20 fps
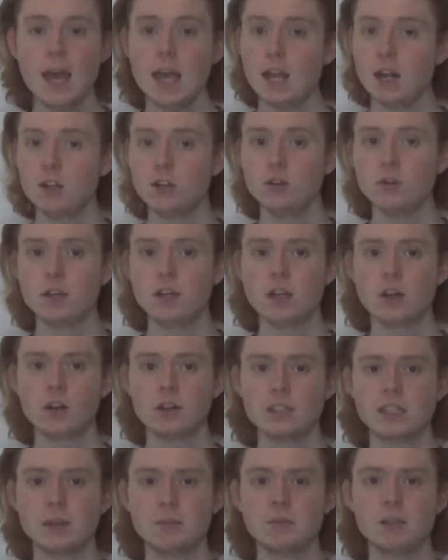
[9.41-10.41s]
including
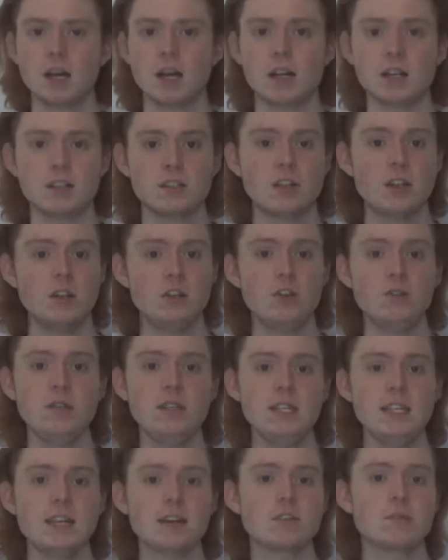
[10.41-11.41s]
concept art, new
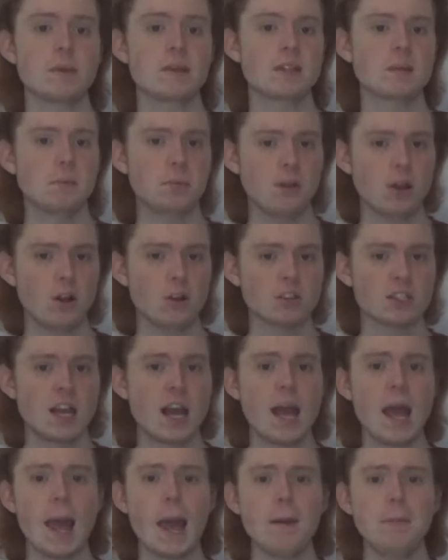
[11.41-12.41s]
details about the
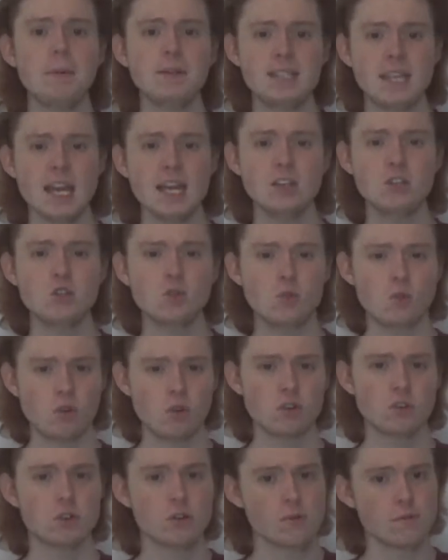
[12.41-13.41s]
plot, and potential
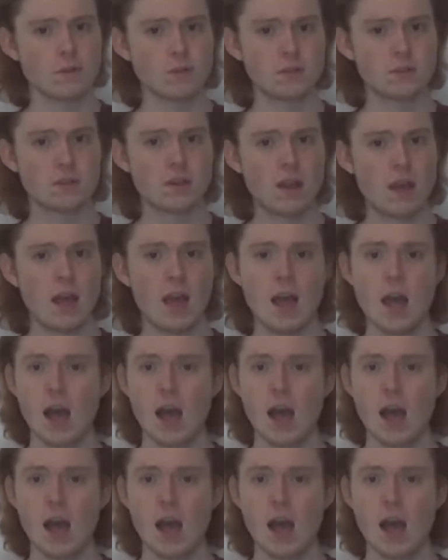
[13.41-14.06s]
crossovers.